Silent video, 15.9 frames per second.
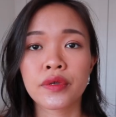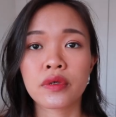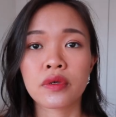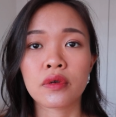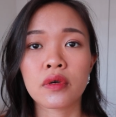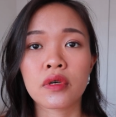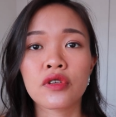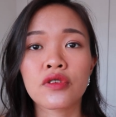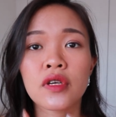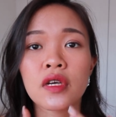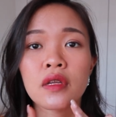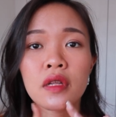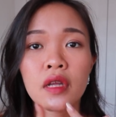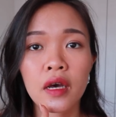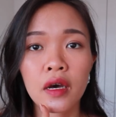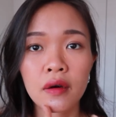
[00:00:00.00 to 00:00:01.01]
So as you
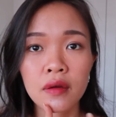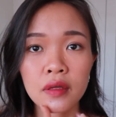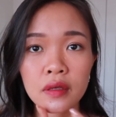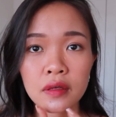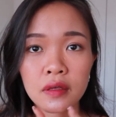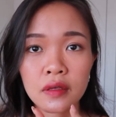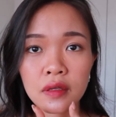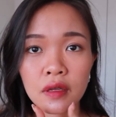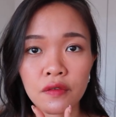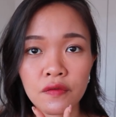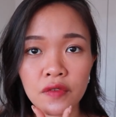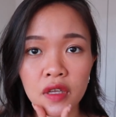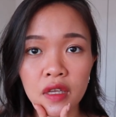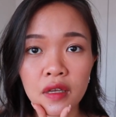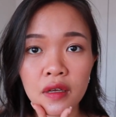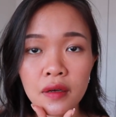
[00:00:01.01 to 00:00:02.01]
can tell, this is the
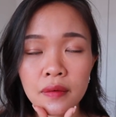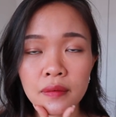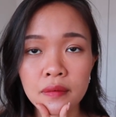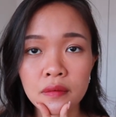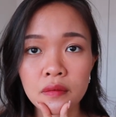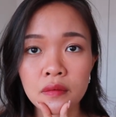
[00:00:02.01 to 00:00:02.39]
V.